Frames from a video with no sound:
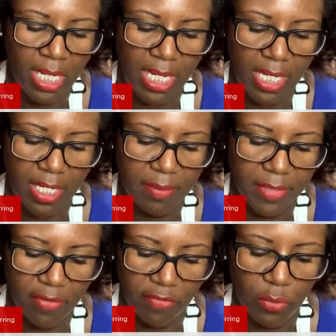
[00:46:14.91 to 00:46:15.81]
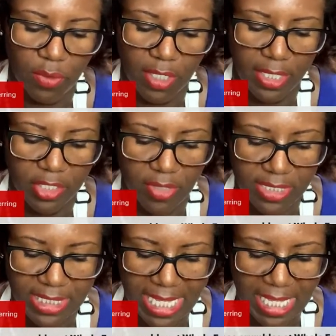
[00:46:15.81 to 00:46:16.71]
Um, if you want, you
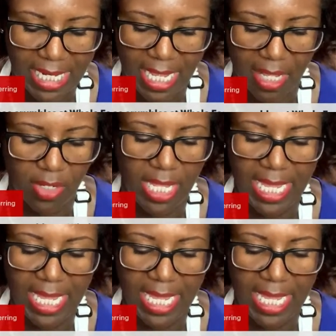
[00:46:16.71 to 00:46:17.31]
can take it out